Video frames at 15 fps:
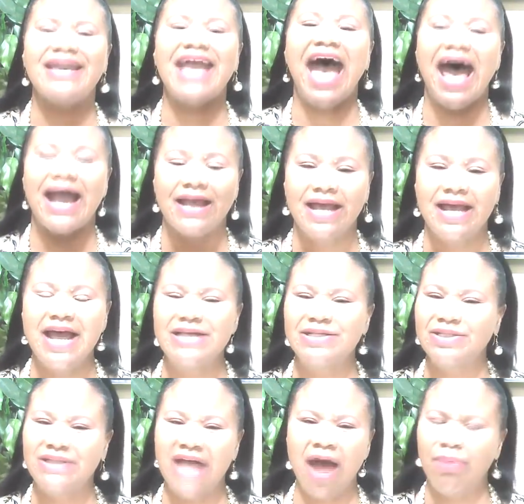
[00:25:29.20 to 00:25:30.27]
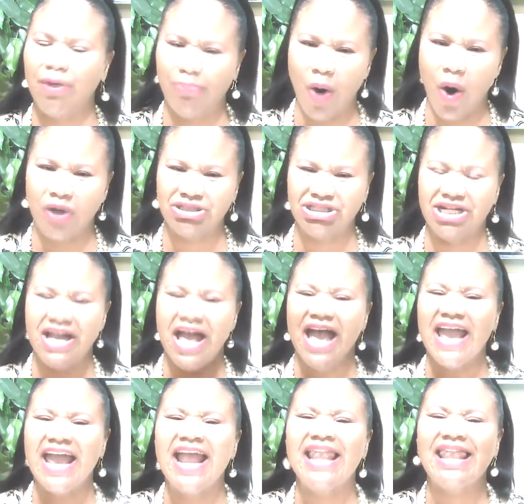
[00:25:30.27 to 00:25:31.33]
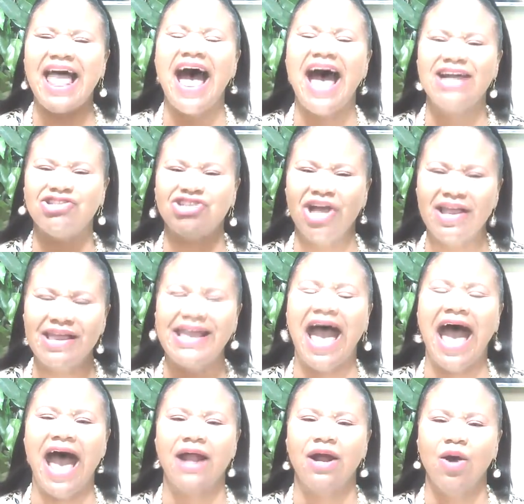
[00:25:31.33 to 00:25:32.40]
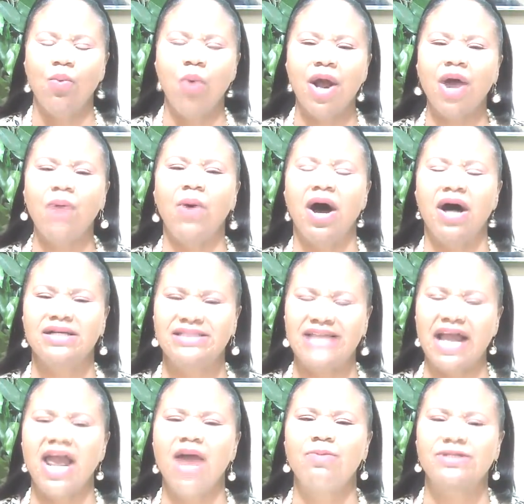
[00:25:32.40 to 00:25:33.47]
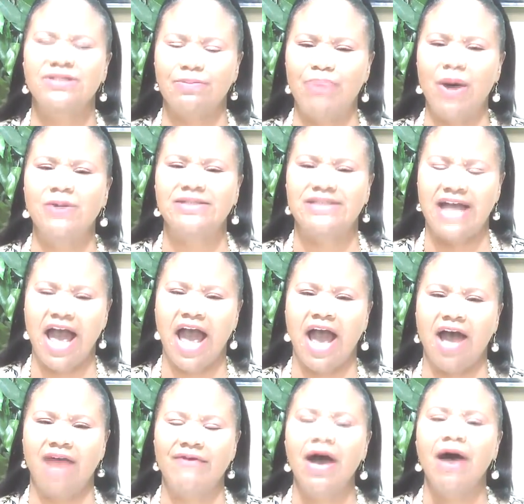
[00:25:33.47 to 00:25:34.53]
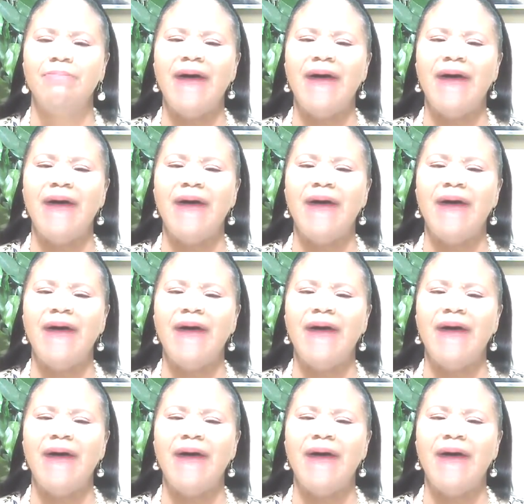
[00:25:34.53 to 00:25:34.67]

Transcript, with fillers: got his double portion. Elijah got what it was that he was supposed to have.